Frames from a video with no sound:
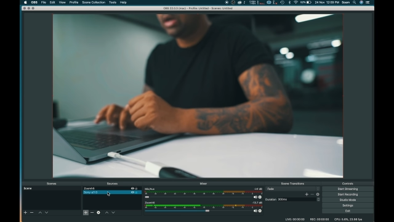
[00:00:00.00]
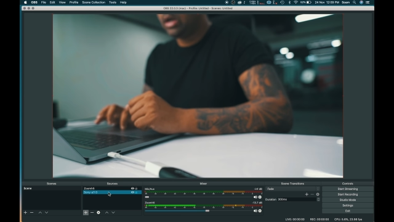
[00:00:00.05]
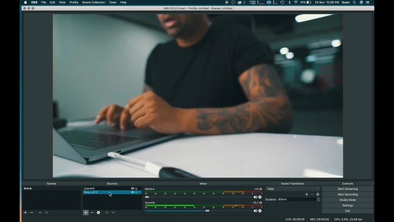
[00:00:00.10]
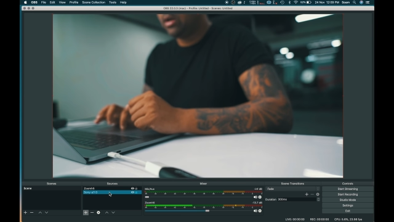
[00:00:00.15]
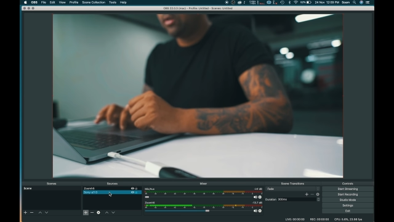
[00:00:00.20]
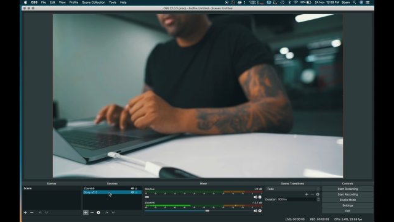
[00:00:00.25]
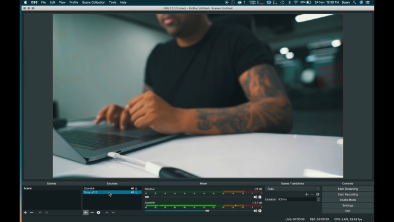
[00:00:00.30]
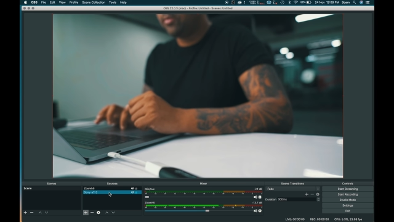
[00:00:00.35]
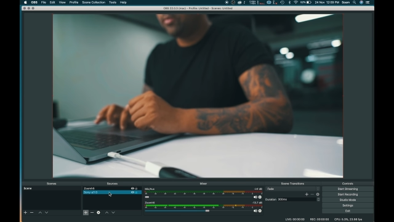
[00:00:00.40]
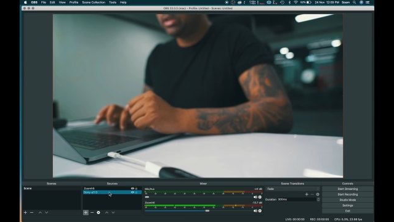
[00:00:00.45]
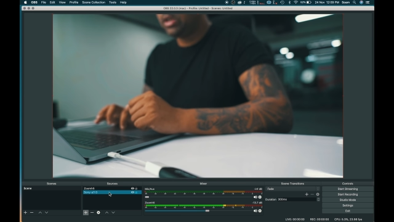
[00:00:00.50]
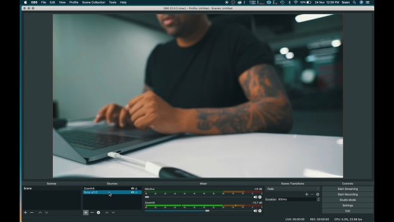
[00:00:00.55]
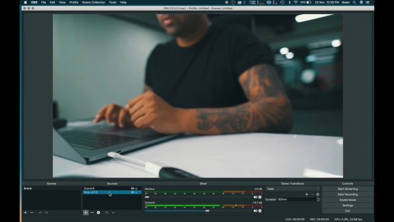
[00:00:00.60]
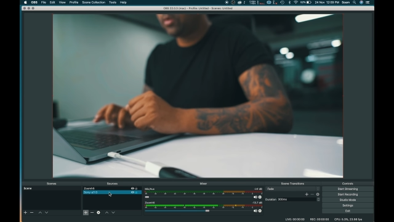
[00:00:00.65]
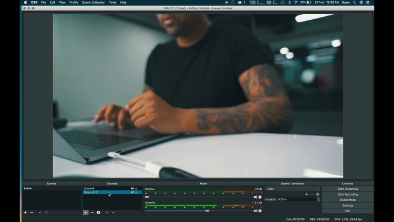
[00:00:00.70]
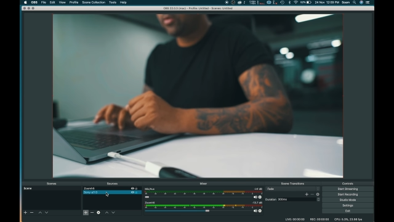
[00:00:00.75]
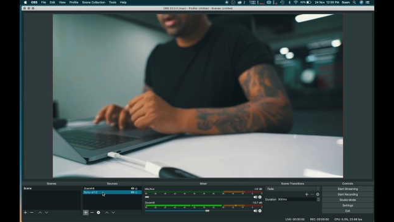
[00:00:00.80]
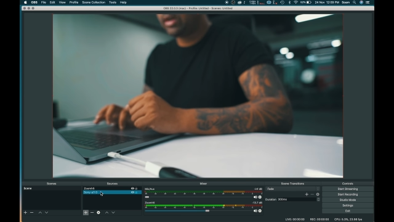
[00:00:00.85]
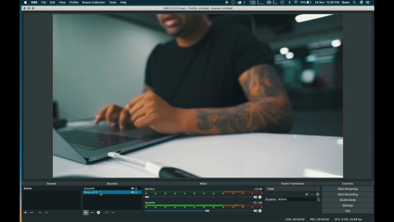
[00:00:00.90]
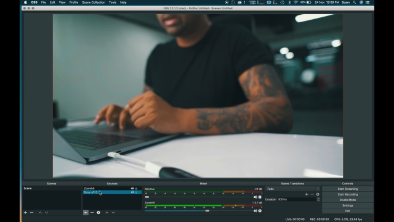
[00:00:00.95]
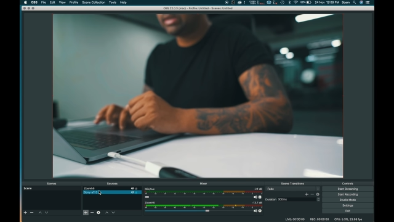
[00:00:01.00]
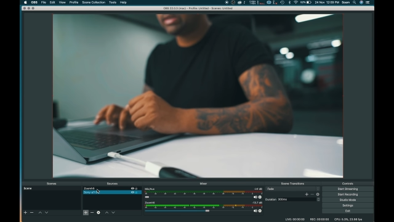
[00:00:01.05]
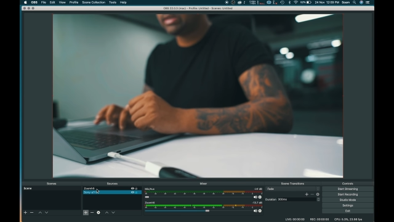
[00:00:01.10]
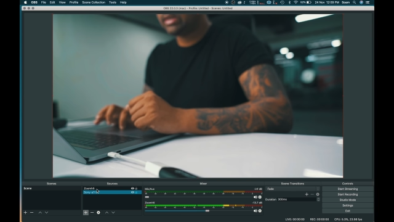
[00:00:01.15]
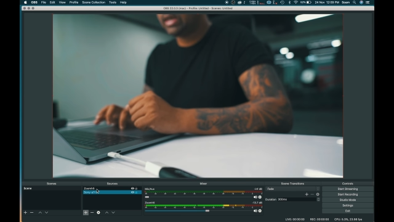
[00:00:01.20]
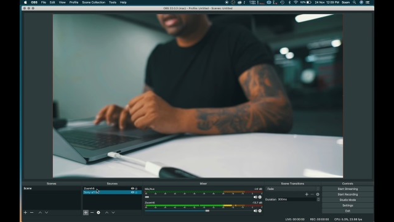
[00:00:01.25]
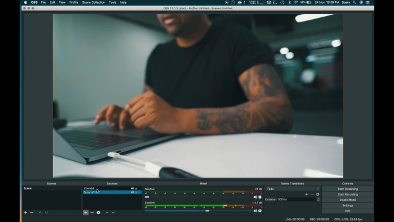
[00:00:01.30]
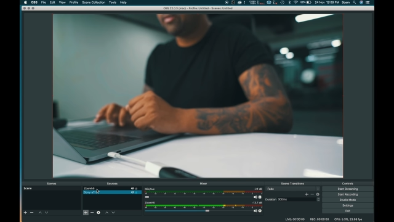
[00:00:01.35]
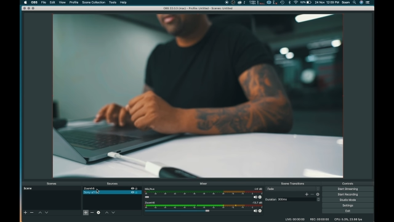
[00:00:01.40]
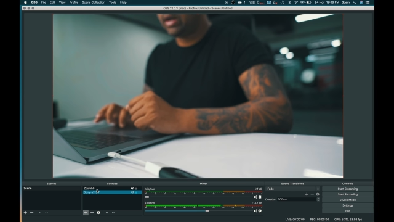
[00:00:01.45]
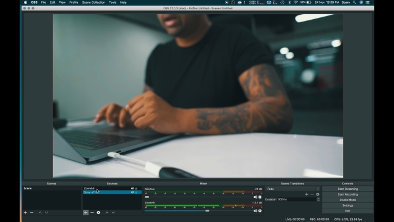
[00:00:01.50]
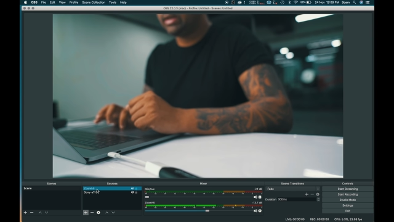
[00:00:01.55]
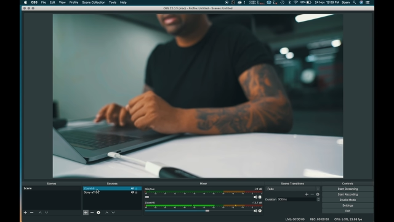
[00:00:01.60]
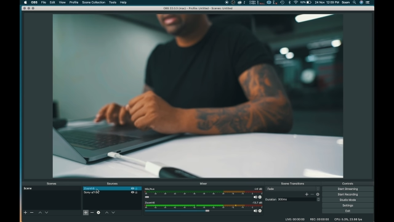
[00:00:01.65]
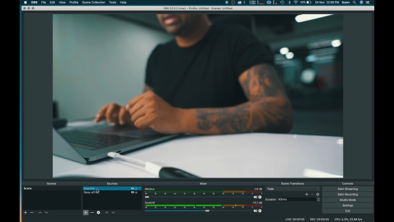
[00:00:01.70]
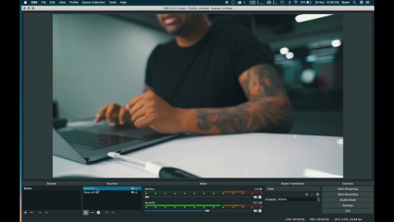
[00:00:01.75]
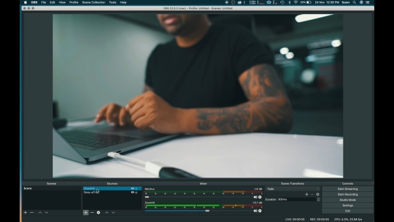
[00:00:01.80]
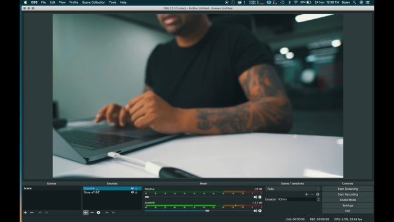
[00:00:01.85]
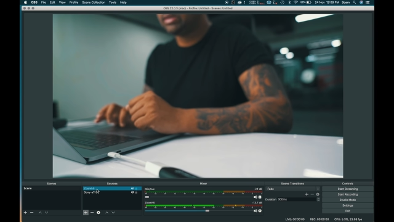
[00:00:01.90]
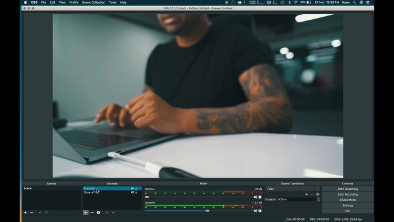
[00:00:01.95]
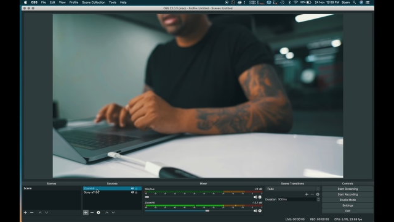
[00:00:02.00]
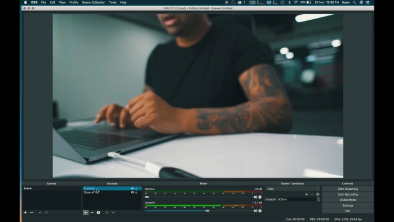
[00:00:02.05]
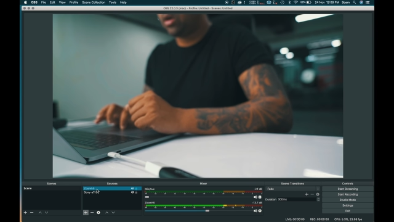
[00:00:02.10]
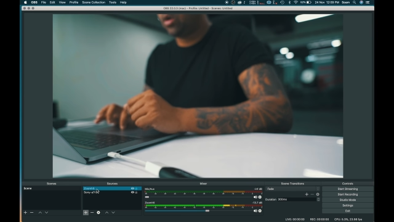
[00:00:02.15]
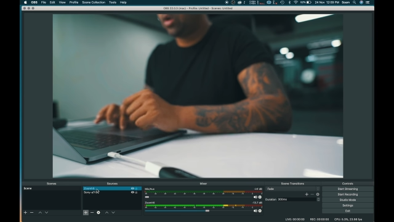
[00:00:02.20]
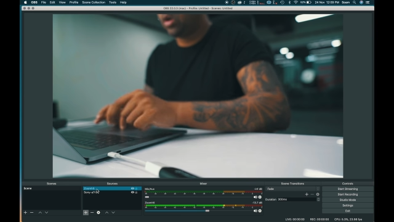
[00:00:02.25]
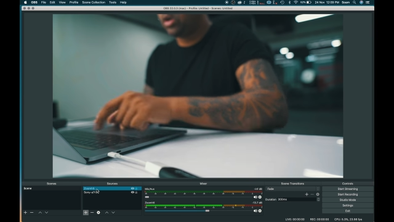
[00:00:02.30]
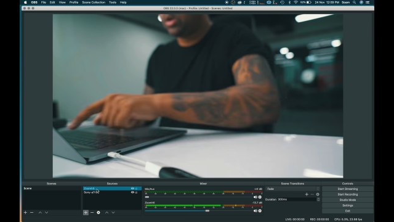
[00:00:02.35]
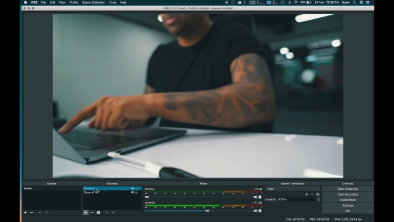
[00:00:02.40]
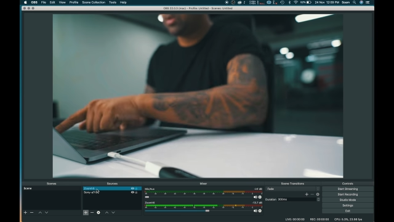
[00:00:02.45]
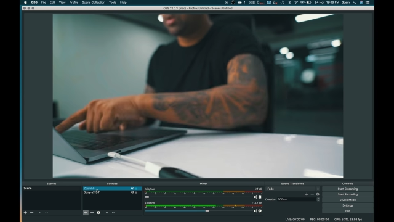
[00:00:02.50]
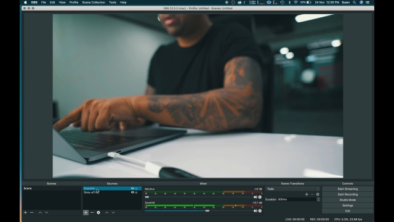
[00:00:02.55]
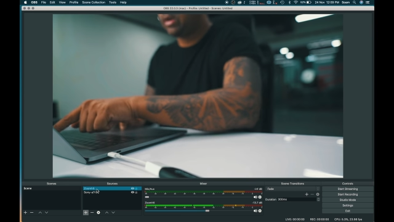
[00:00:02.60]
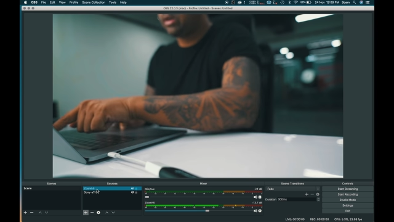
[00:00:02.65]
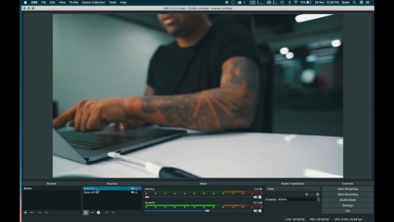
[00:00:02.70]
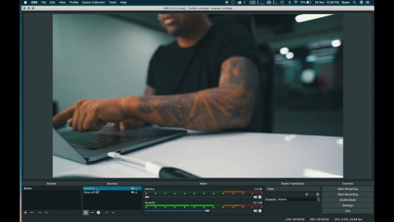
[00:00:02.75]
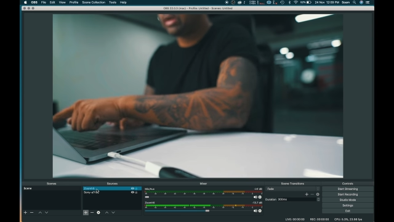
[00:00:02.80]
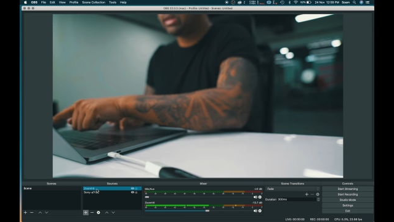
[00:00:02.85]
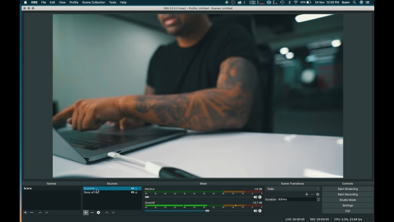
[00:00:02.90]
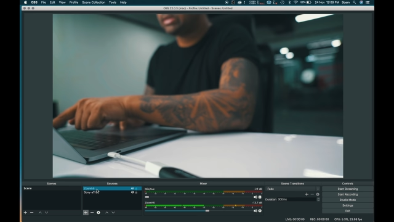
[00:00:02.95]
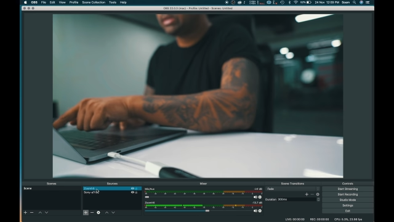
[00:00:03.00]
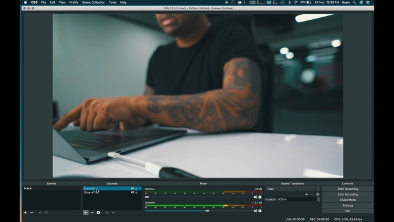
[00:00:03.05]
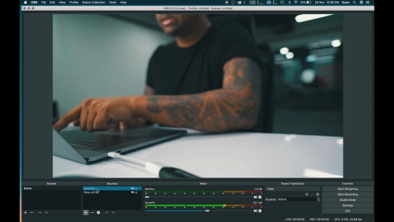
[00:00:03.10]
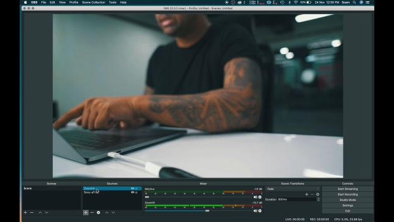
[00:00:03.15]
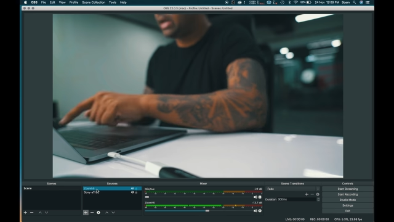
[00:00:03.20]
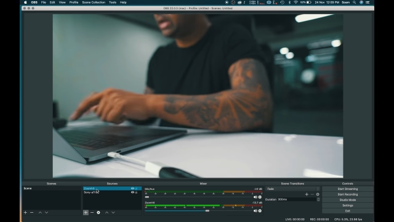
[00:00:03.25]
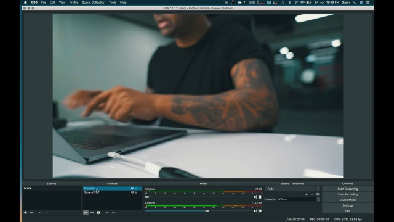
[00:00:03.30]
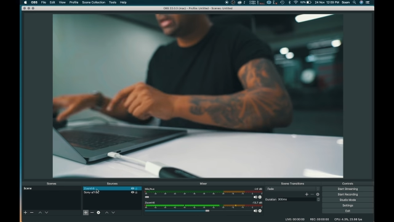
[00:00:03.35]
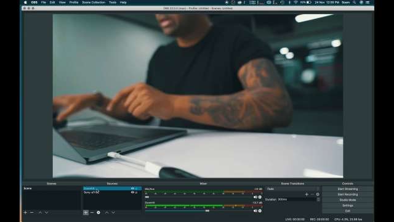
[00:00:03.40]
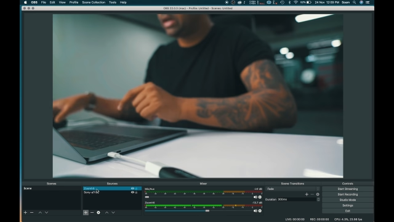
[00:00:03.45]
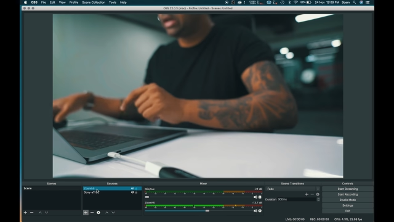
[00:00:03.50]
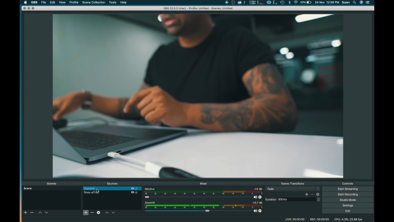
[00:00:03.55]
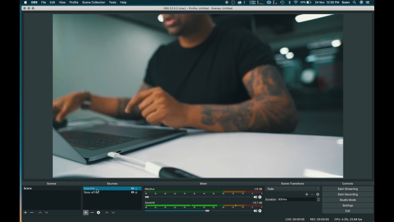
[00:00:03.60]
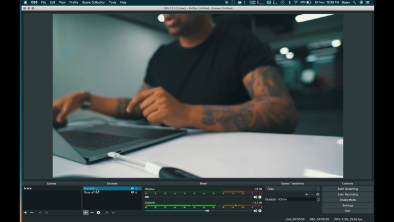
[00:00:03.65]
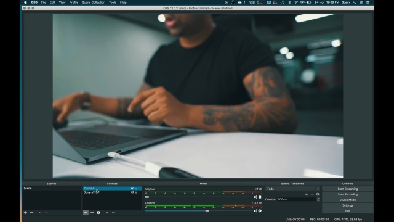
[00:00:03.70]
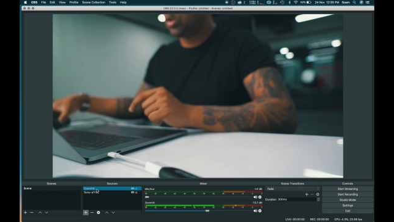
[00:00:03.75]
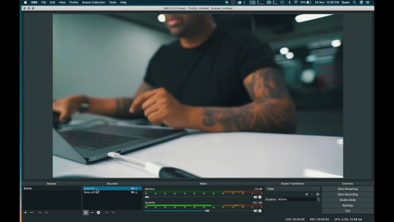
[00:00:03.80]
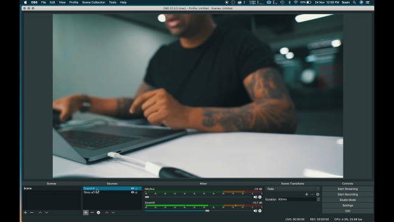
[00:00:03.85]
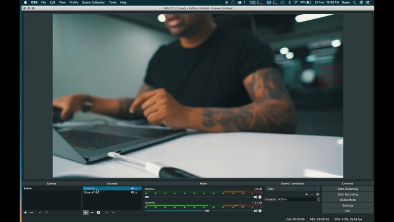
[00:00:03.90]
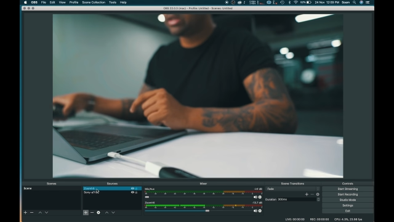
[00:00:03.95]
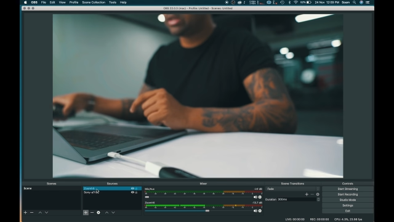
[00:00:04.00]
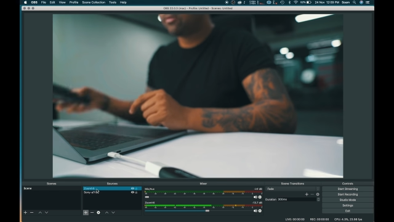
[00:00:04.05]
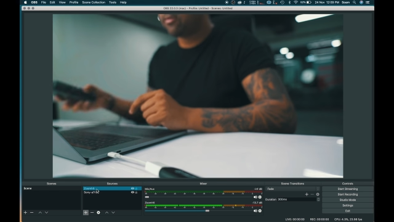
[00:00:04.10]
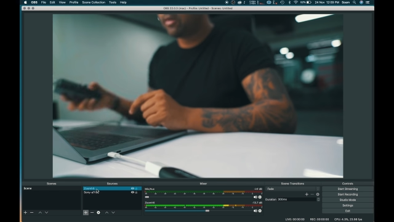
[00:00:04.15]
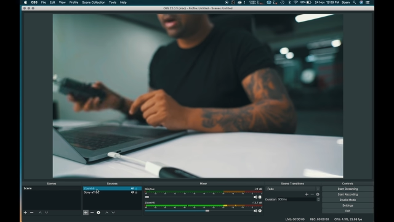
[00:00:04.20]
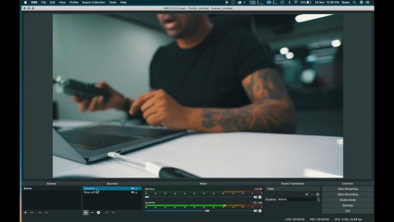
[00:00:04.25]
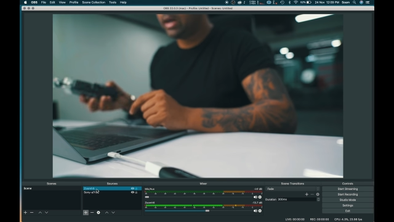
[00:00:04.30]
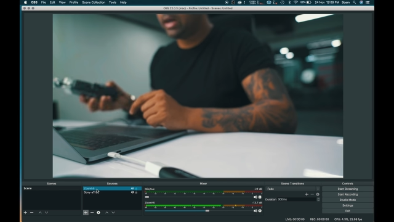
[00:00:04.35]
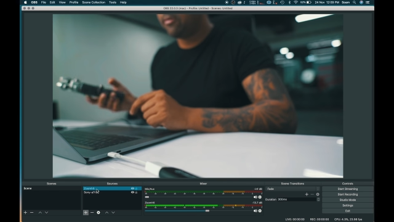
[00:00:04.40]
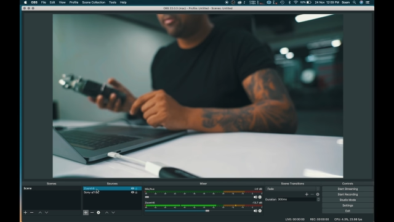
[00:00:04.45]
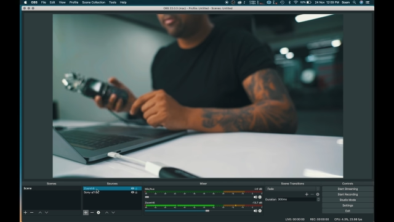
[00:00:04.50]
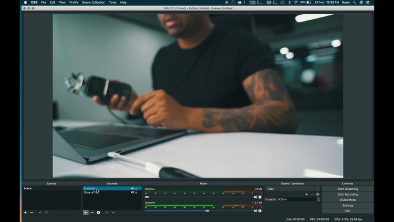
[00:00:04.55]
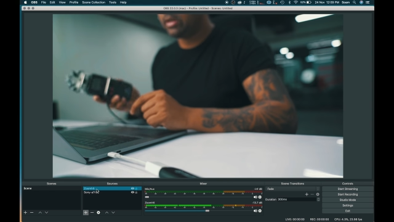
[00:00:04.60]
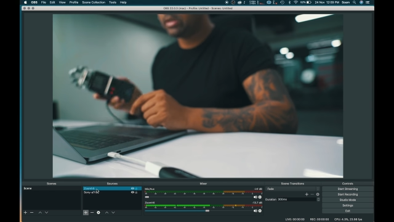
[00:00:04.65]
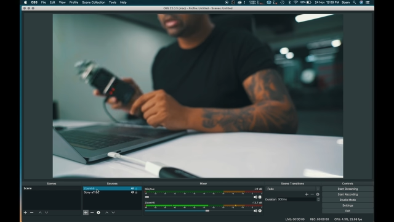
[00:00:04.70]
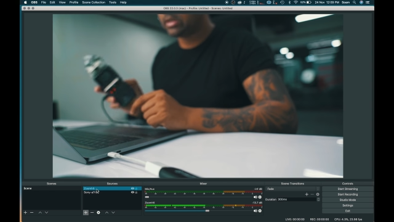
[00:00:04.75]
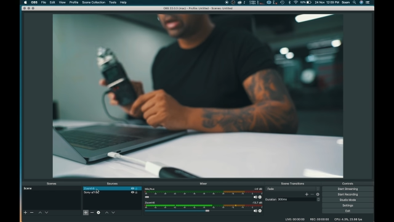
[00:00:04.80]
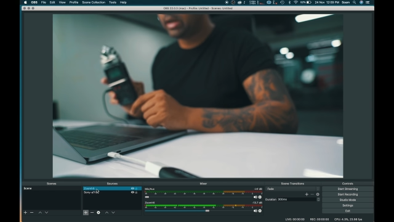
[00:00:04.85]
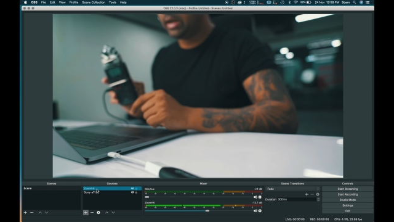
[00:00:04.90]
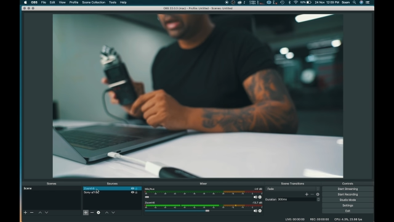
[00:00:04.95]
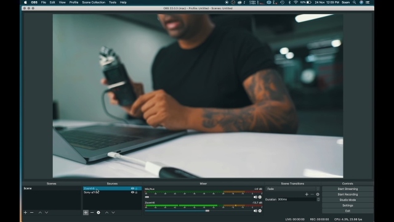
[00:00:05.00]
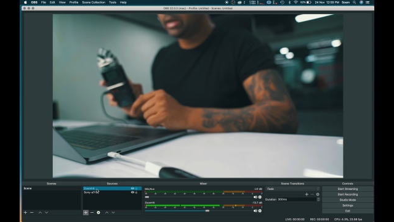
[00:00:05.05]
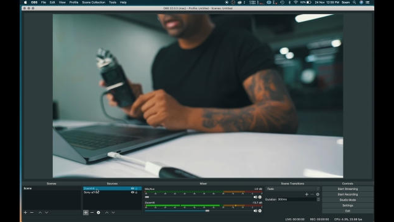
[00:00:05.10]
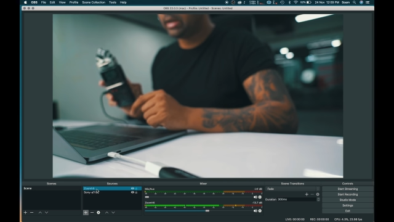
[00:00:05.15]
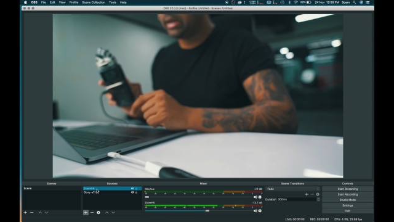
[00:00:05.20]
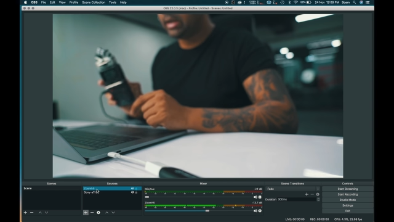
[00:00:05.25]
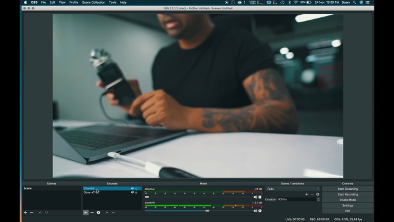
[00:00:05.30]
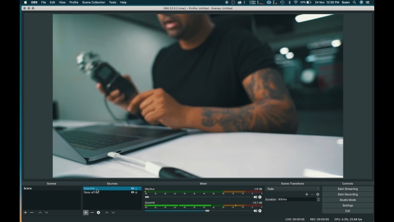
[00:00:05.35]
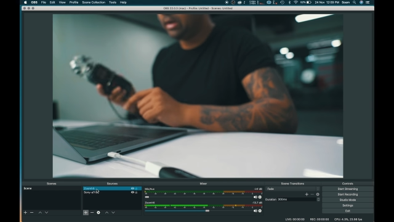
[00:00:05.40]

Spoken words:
(no speaker visible)